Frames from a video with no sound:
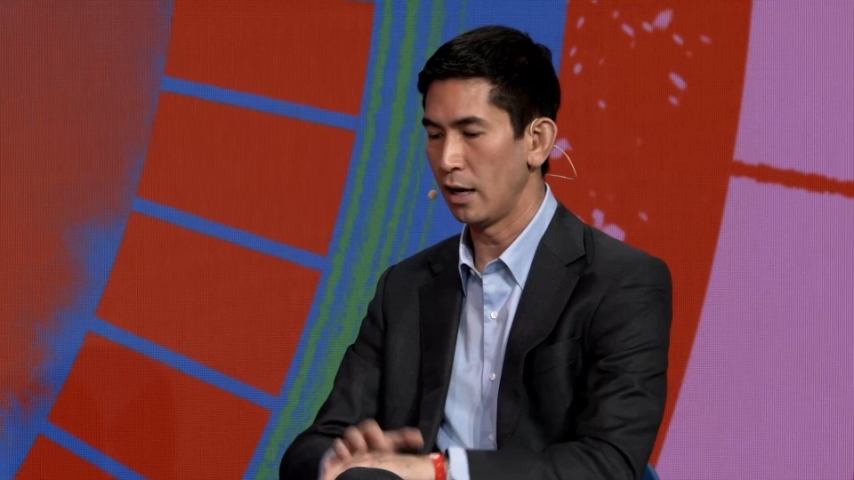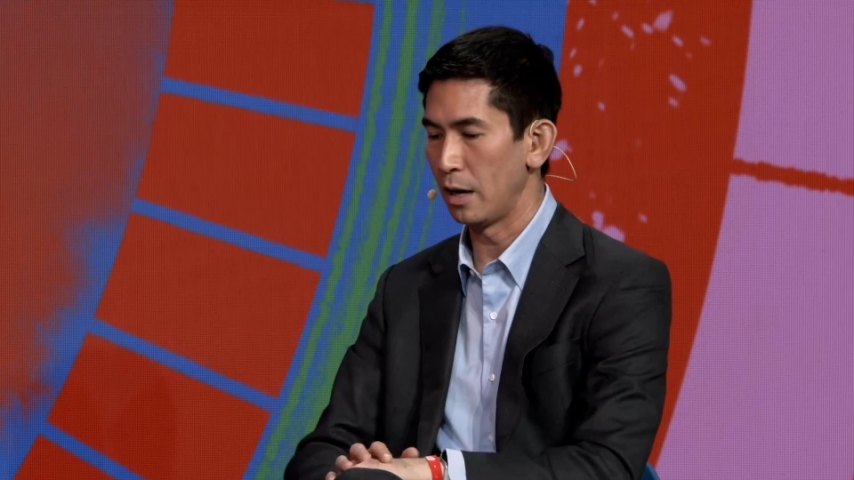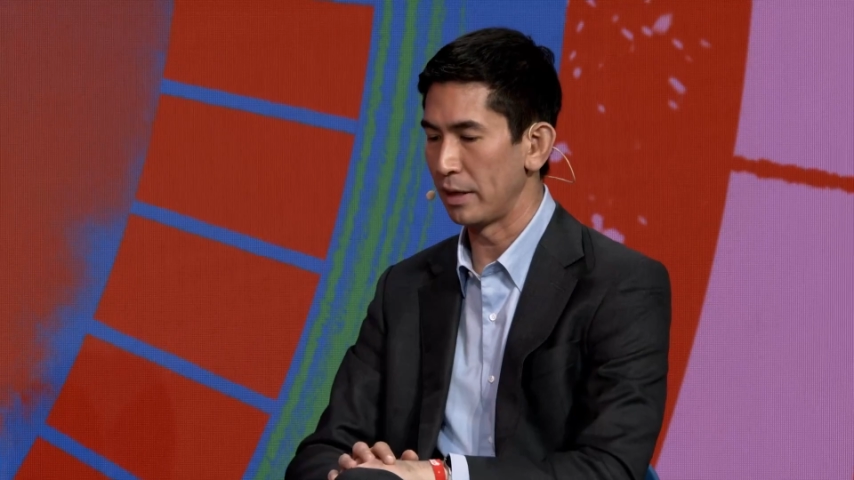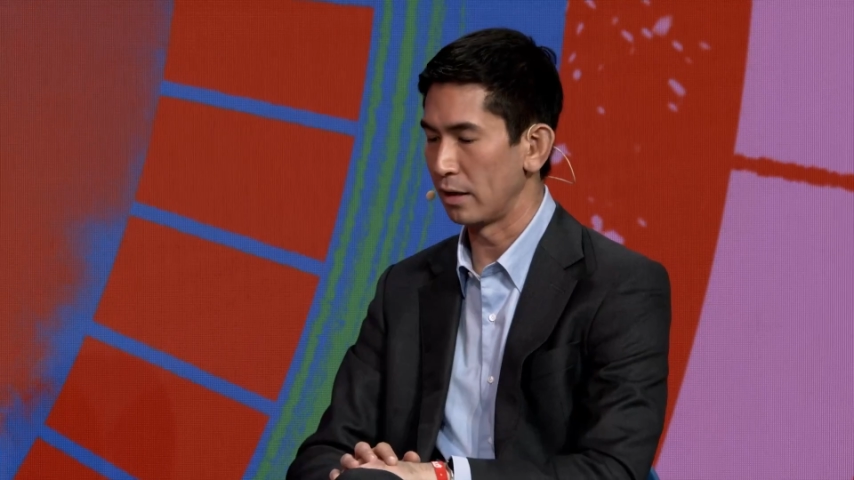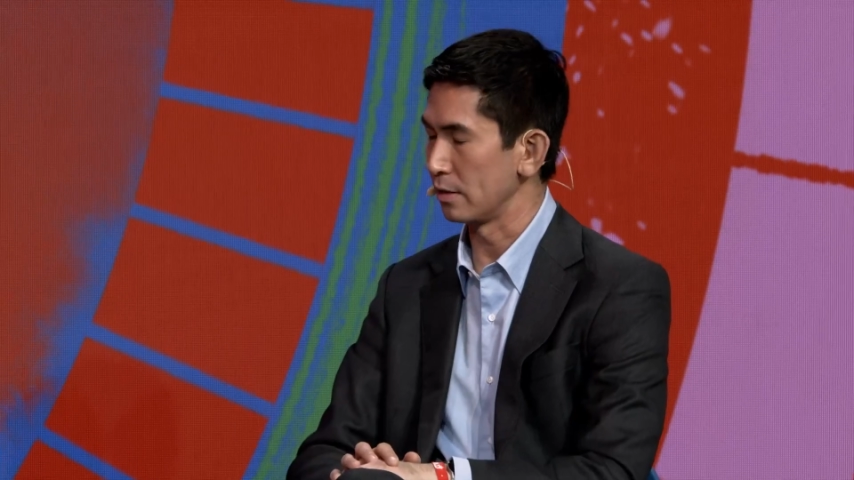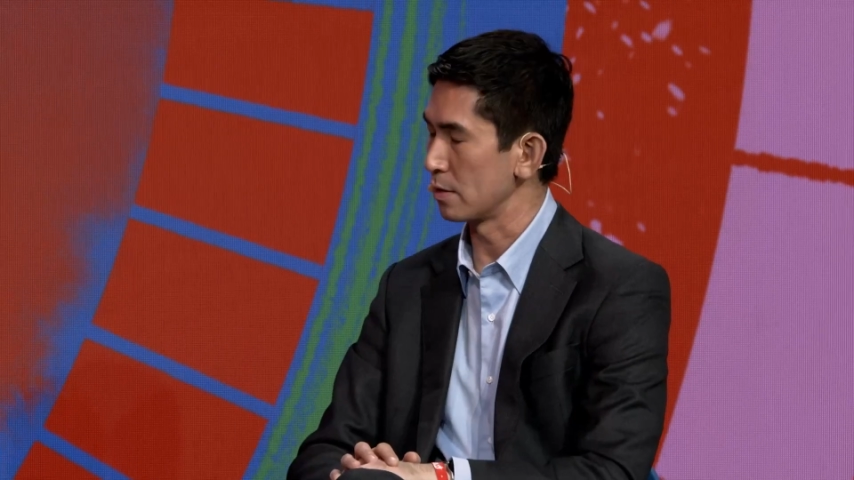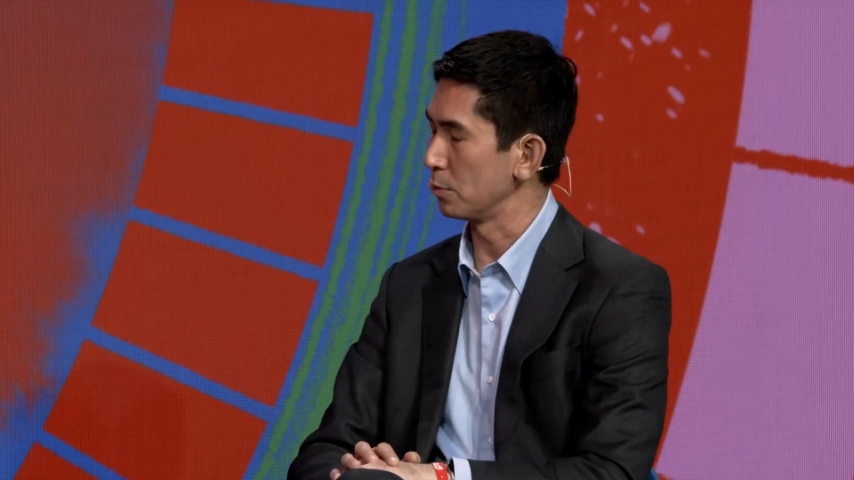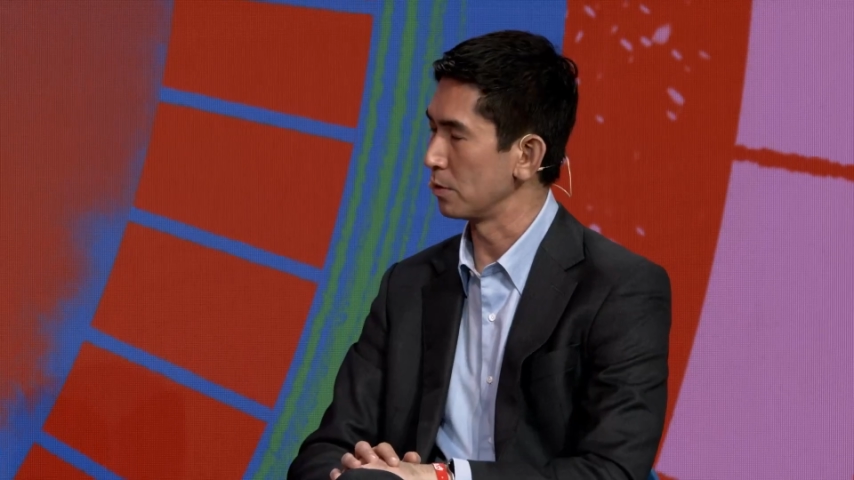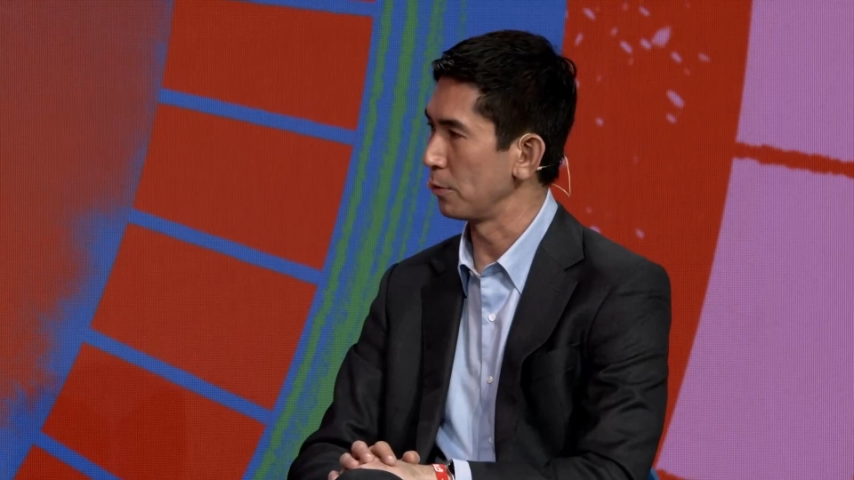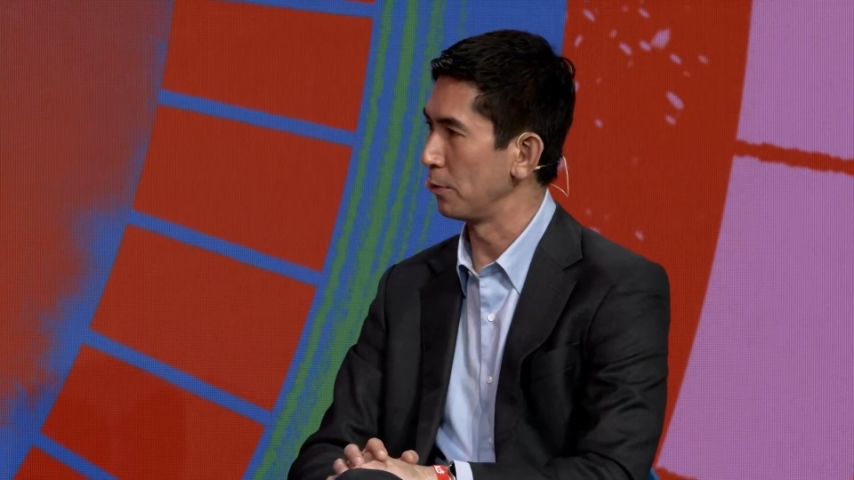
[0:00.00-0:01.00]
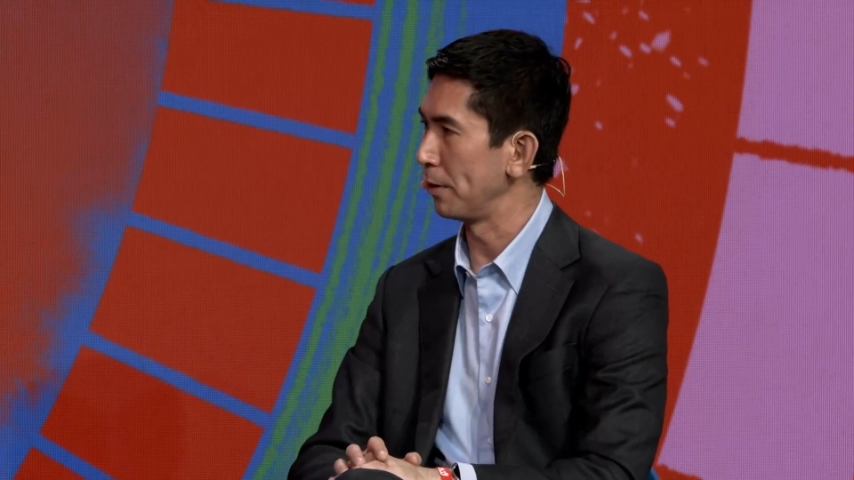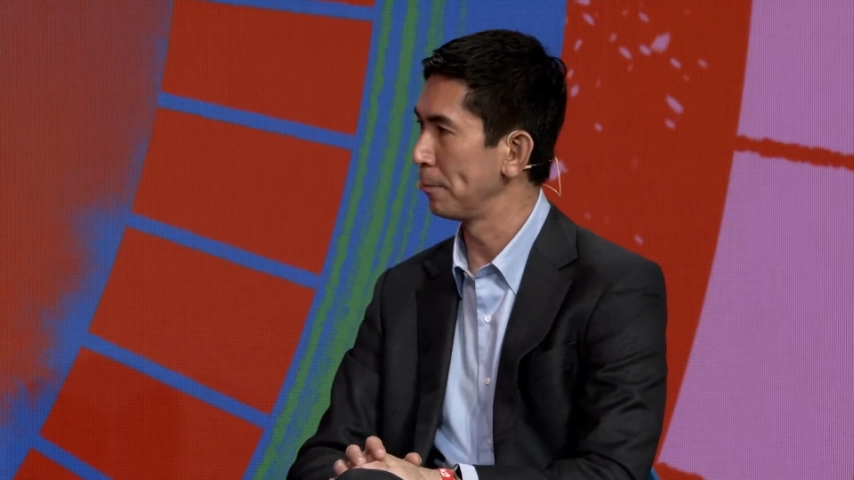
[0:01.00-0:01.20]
and others will deploy.